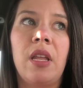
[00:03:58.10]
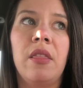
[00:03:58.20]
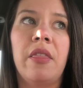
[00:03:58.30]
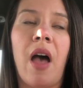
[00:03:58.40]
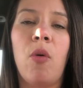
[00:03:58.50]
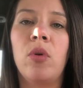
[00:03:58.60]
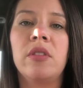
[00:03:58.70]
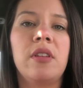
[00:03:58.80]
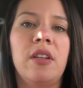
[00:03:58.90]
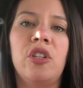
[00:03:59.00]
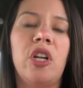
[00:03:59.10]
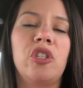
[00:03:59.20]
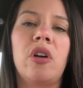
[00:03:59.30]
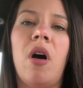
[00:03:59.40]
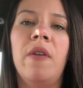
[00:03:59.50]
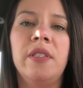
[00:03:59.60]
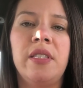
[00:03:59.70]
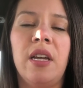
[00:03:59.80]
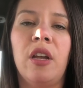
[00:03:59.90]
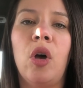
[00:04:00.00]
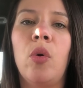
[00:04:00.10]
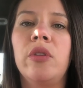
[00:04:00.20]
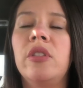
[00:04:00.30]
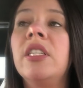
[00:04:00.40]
that was in a nutshell. Obviously I can go into